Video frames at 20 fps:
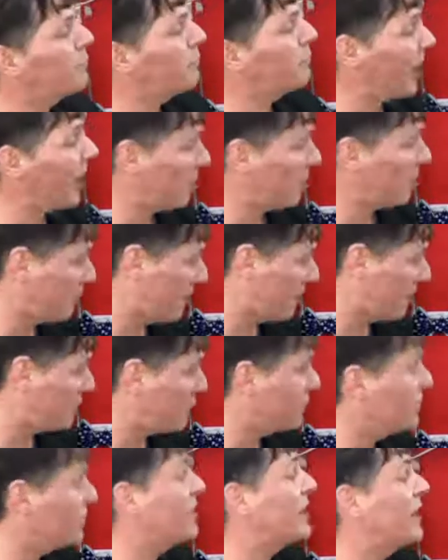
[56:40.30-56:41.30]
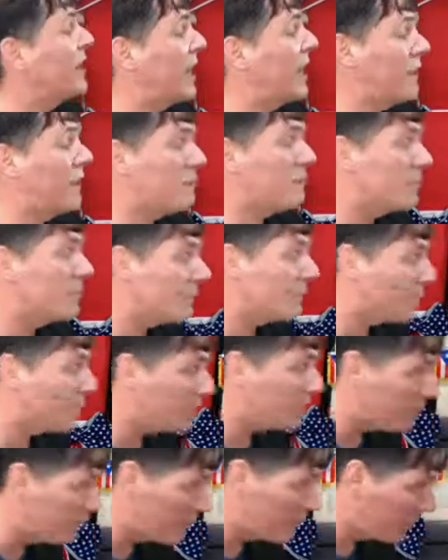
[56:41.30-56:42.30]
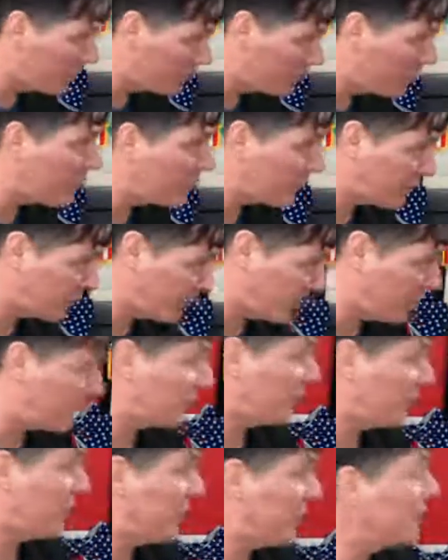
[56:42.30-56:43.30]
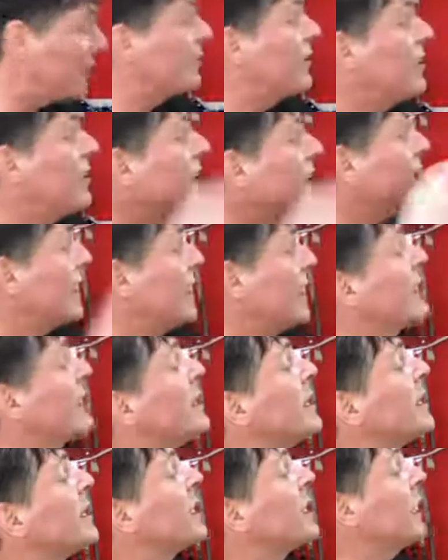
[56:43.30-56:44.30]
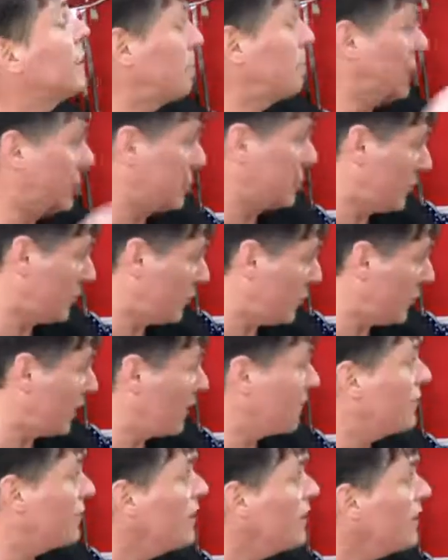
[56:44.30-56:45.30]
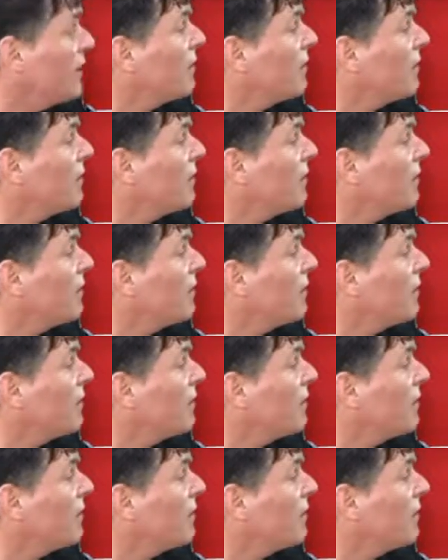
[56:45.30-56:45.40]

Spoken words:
back by doing that in multitudes of ways and in compounding ways.